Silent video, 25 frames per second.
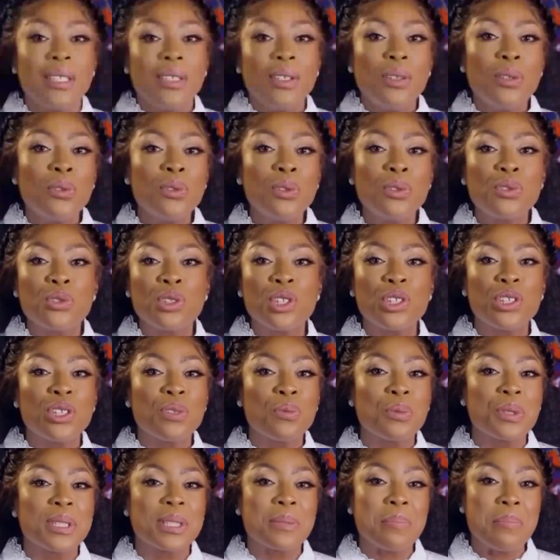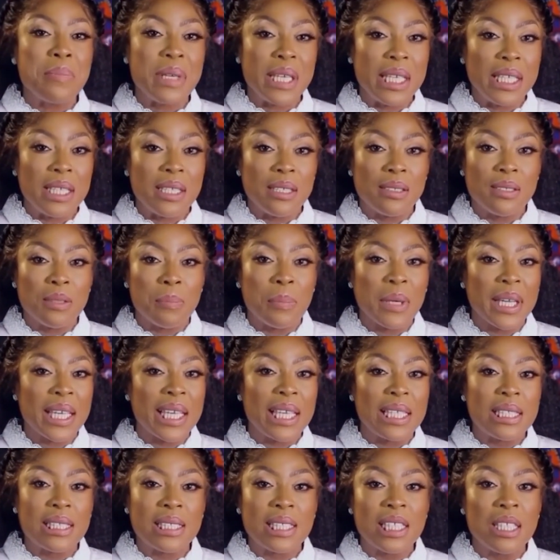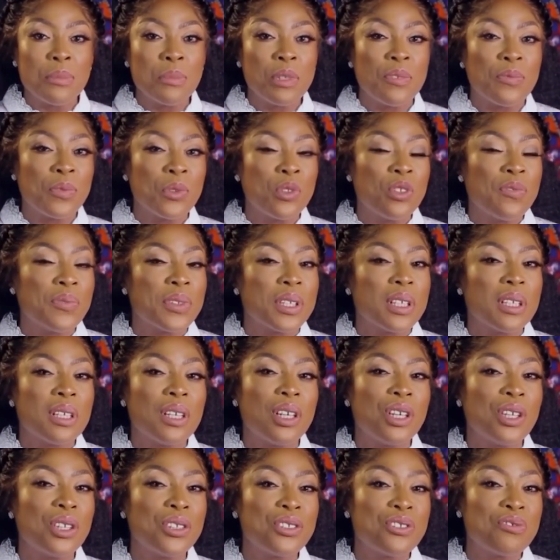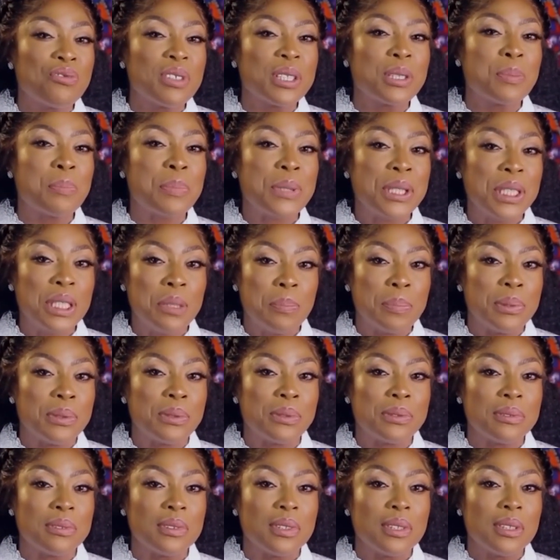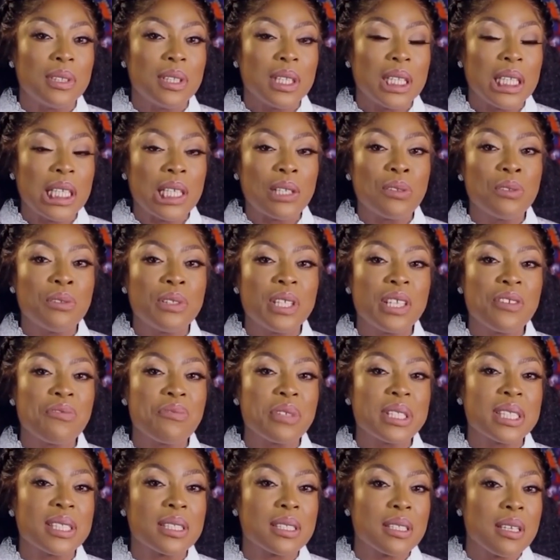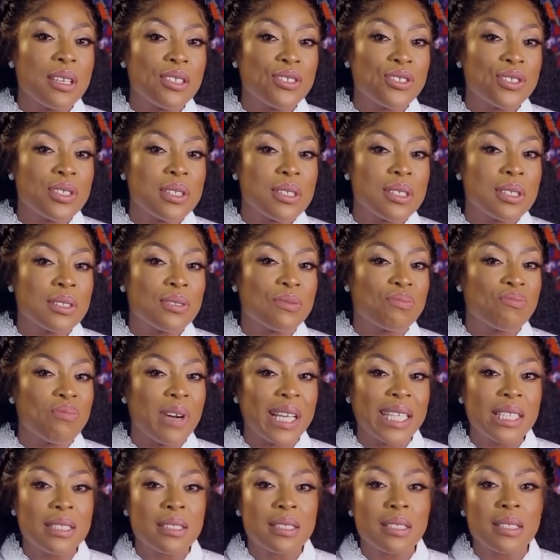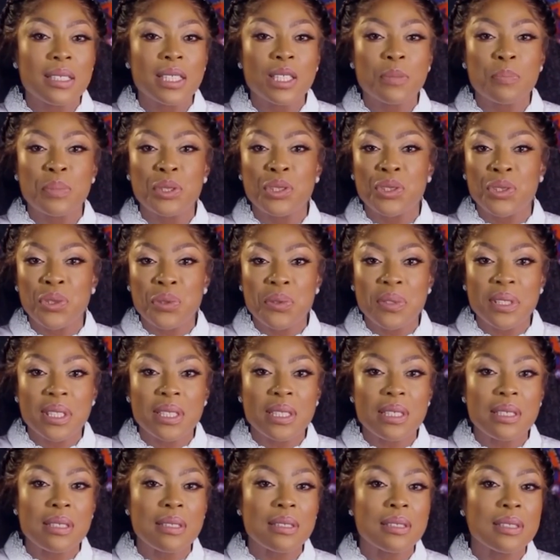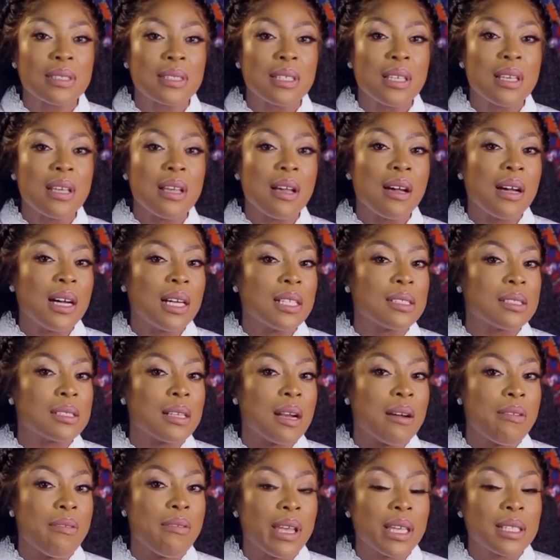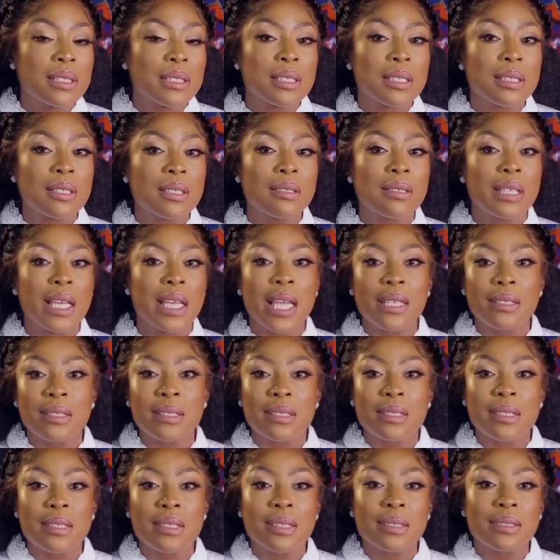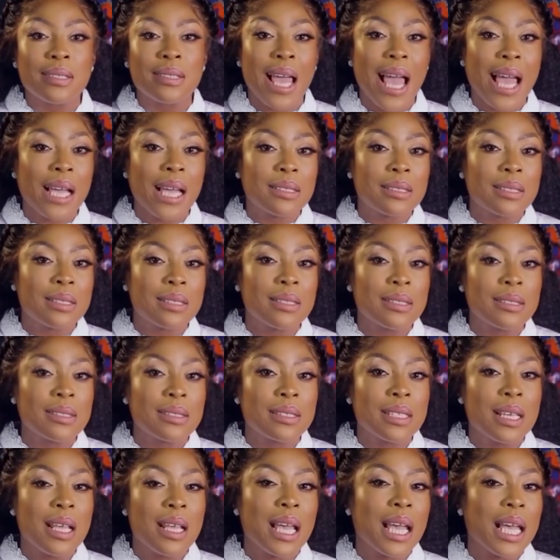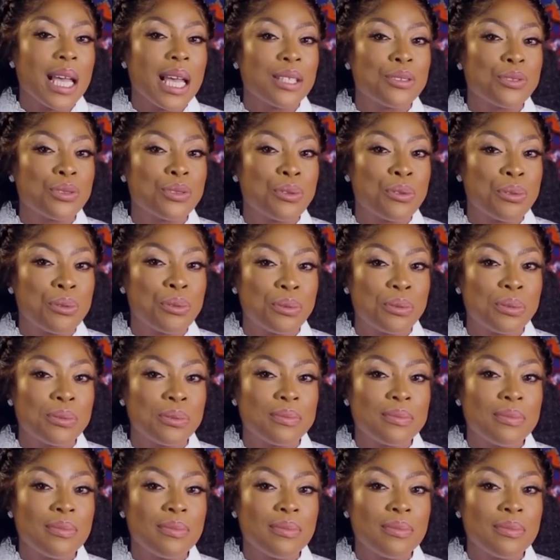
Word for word: Oloture was made by a team of over 100 people, including researchers, writers, producers, our director, editors, actors, and crew.